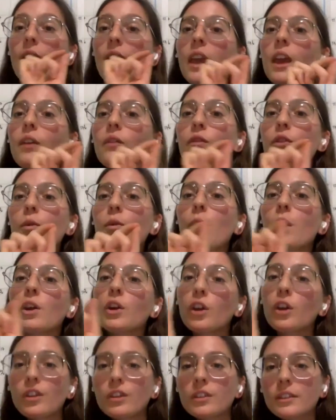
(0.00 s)
if you are
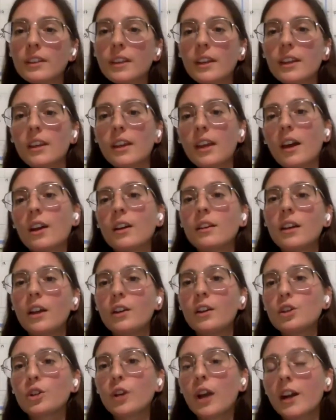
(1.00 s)
currently an
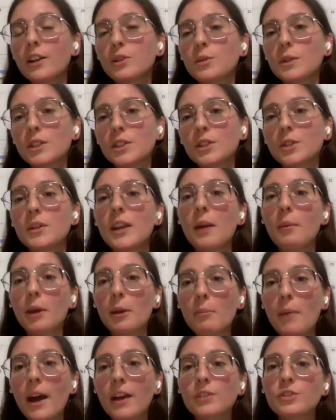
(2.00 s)
undergraduate student at
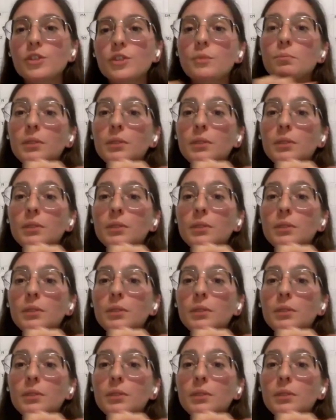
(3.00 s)
McMaster,